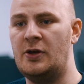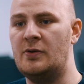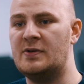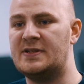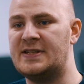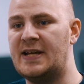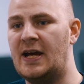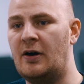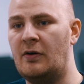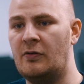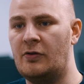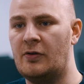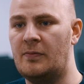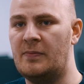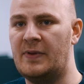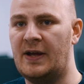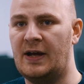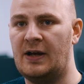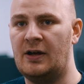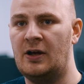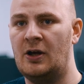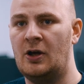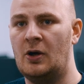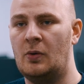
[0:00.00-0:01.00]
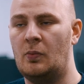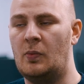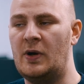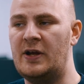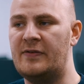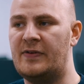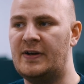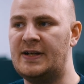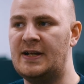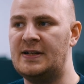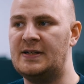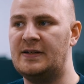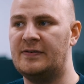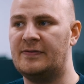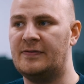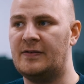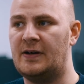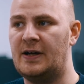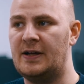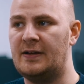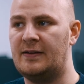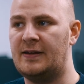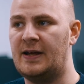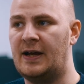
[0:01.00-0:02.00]
you tell them that we've
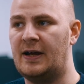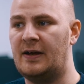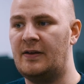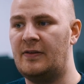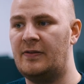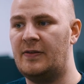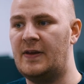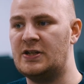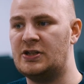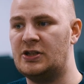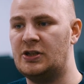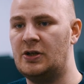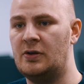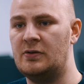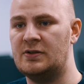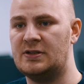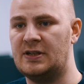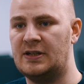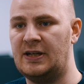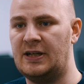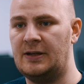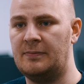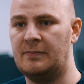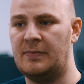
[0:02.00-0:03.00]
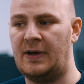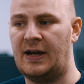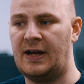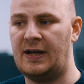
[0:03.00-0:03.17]
identified that this username